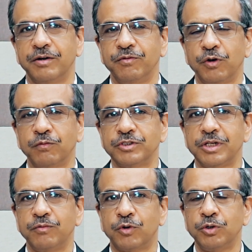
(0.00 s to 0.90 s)
We
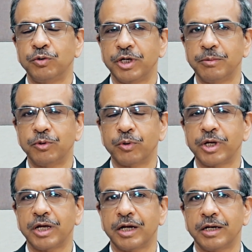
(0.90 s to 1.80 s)
obviously want to keep
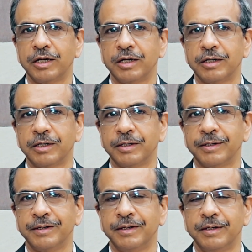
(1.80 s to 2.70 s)
growing
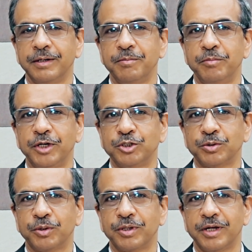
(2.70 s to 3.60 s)
and make
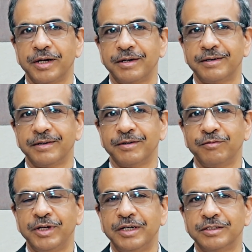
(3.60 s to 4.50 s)
sure that
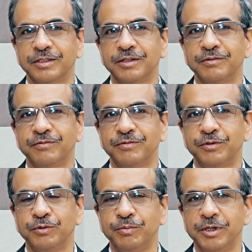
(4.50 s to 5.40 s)
we deserve
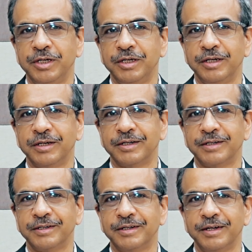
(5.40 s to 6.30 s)
to be
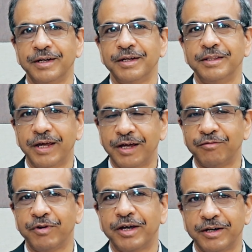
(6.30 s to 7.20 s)
there
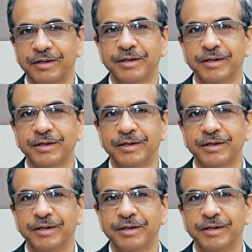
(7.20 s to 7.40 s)
where